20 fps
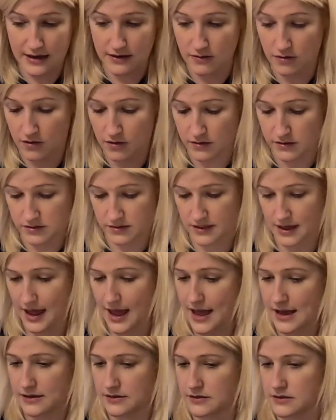I got
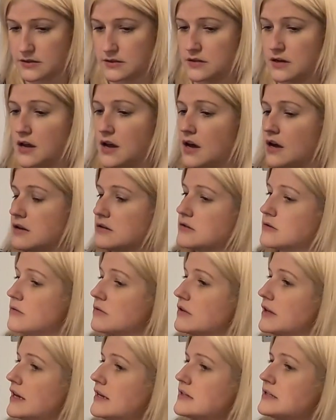this.
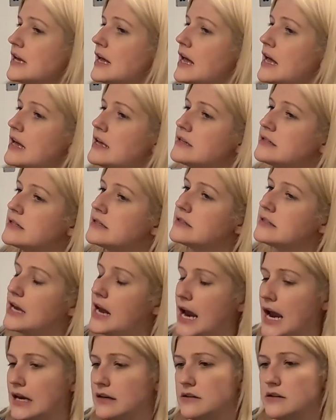So this is
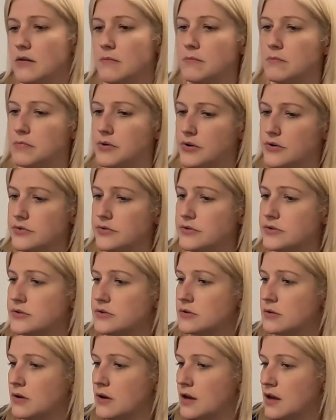10
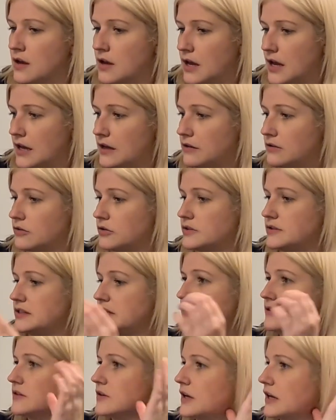numbers
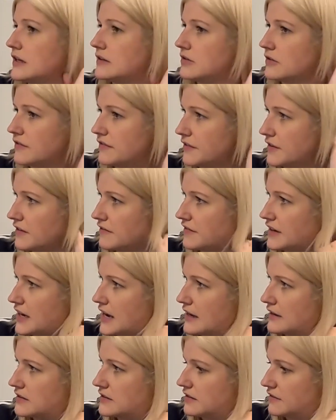included to cater for a
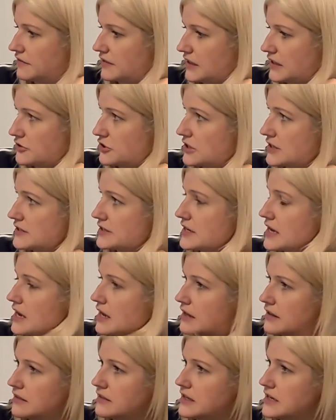variety of ages.
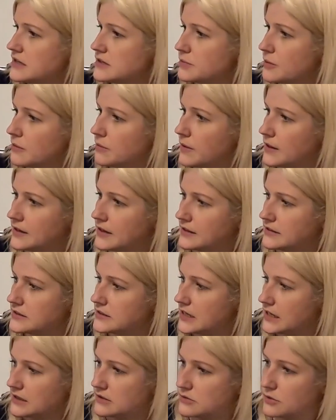These were
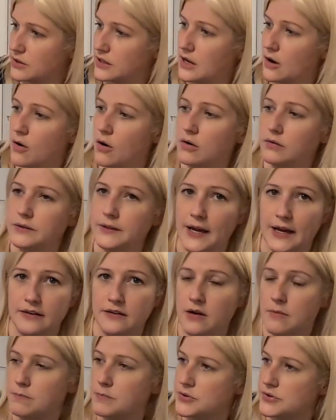199 so you get all 10
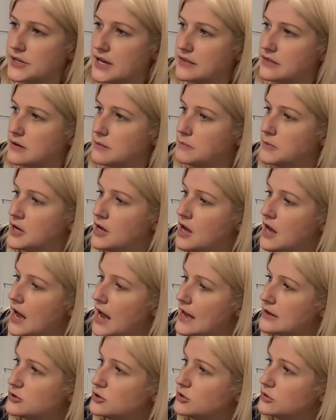numbers in them
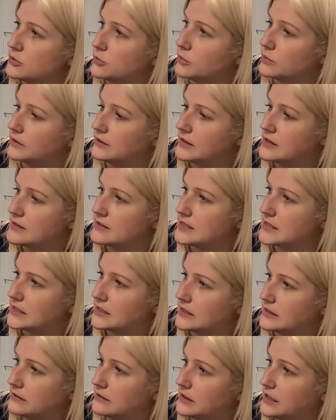and you don't need
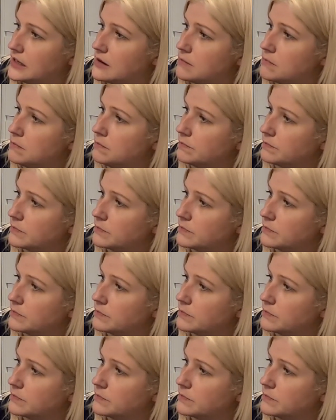helium